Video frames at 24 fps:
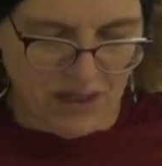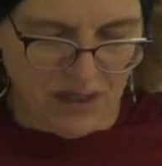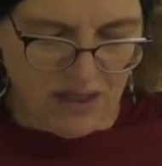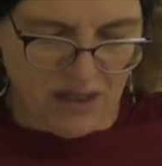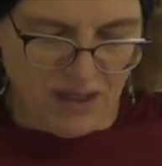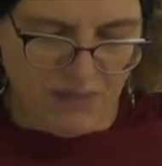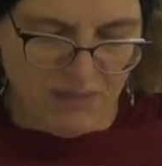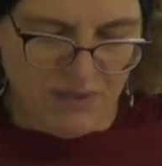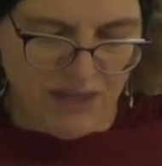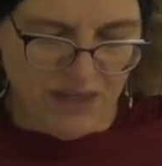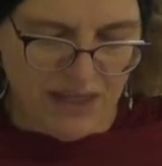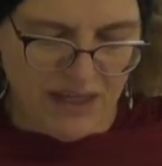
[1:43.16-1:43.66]

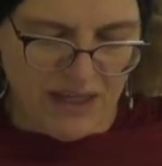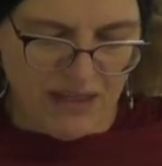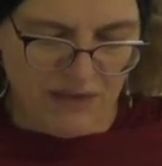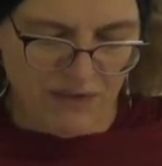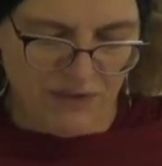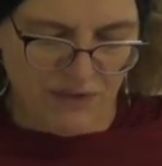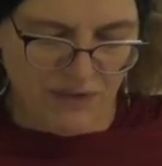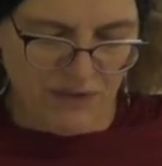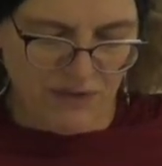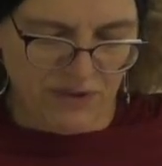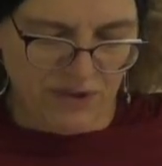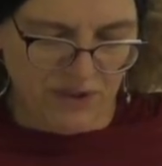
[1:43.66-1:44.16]
a
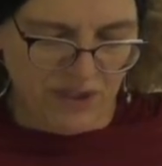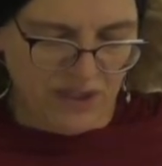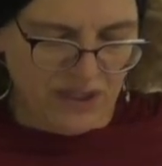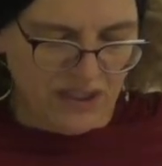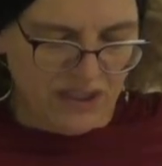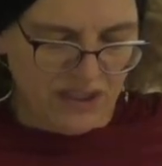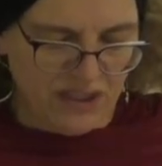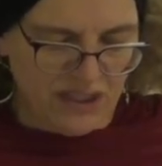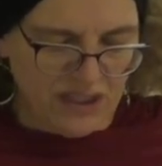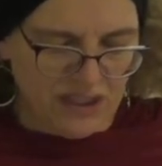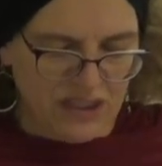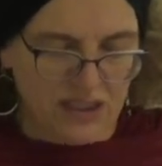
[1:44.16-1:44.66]
behavior
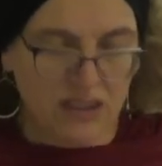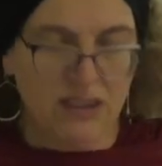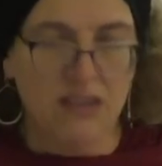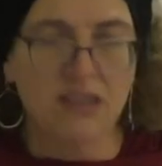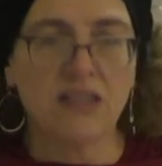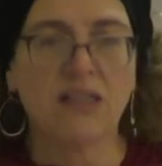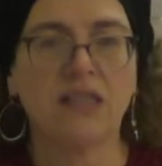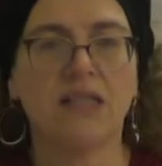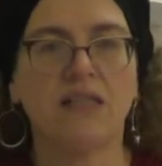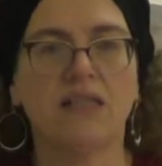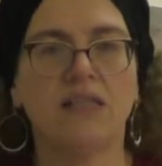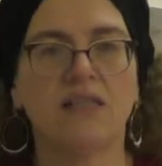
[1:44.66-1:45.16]
that
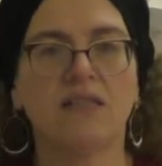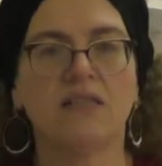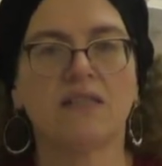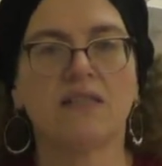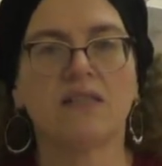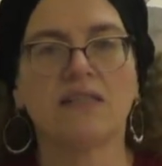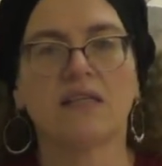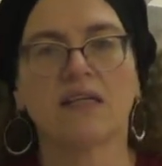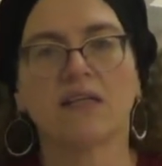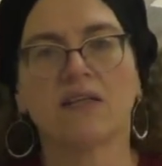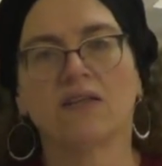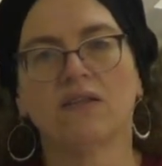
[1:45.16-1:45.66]
indicated a
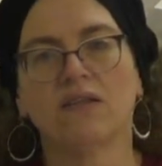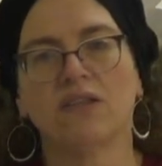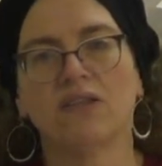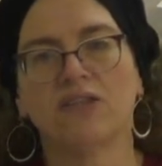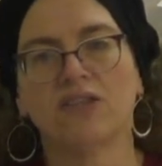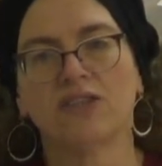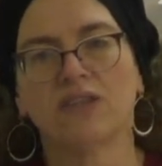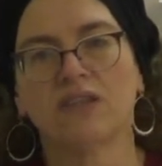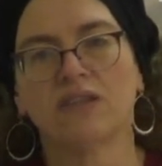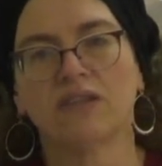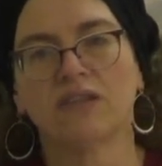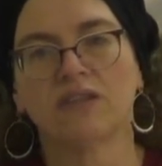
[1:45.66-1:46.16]

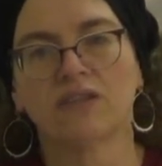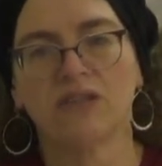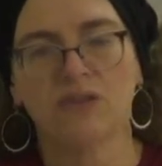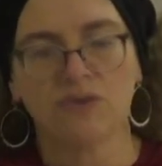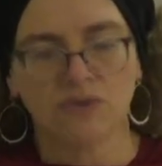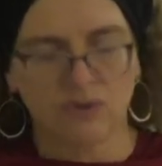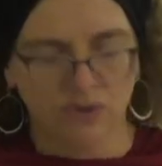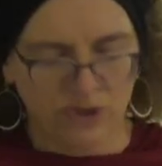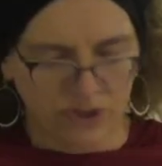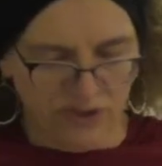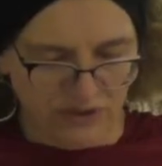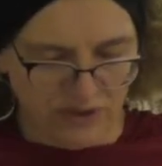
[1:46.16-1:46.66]
psychological
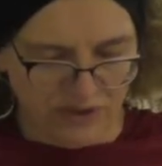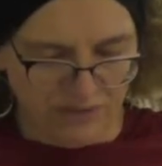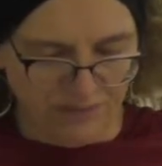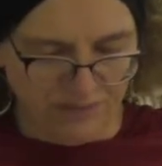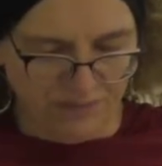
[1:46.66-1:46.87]
disorder,